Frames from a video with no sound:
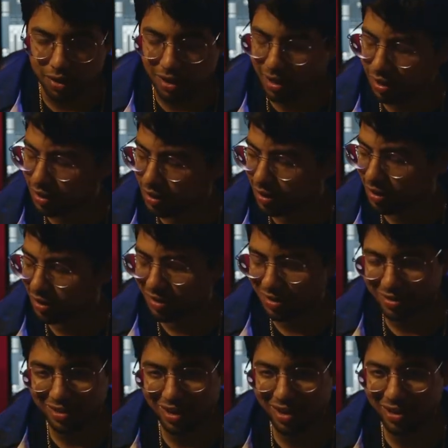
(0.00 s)
Like,
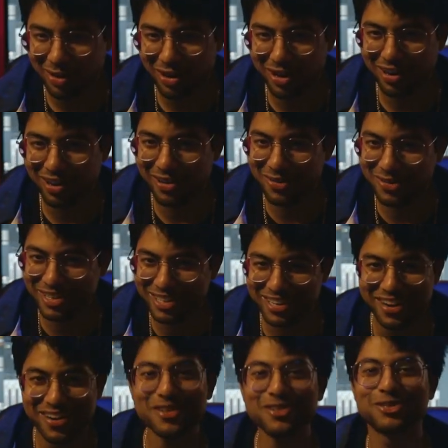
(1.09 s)
who did
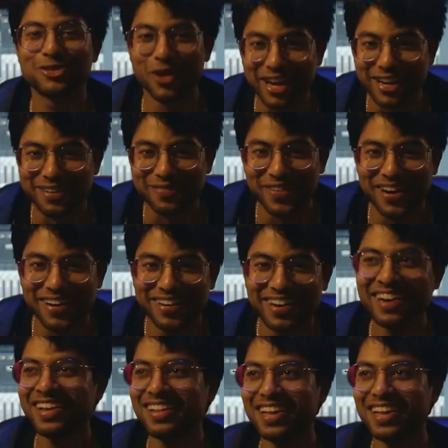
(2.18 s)
who Drake, bro?